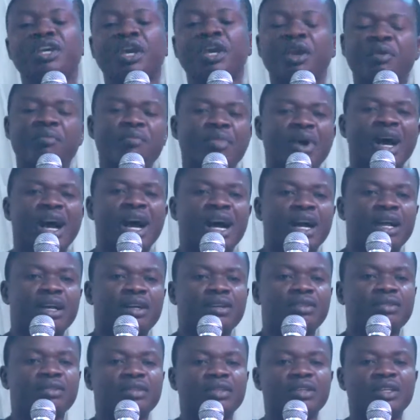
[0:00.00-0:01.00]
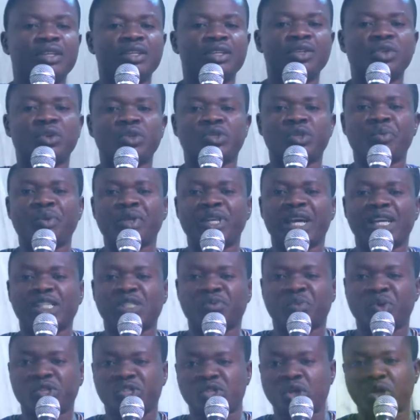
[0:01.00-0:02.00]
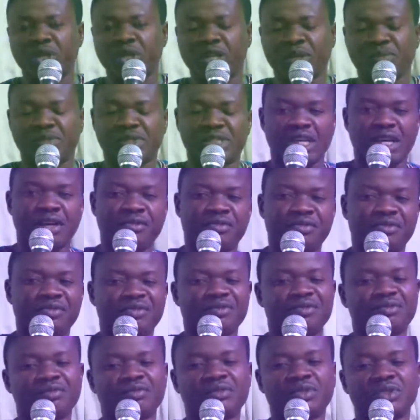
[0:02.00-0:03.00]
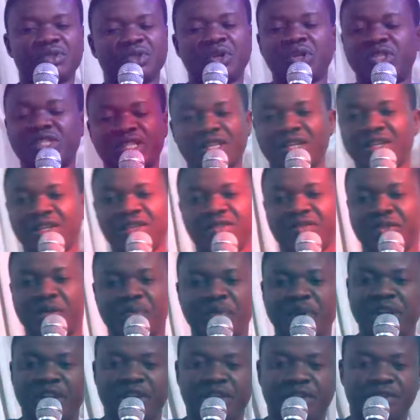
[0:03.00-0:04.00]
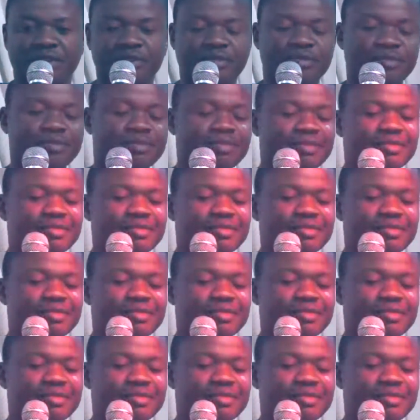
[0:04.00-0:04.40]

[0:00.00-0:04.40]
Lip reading: came back, somebody has sponsored himself, nothing remaining.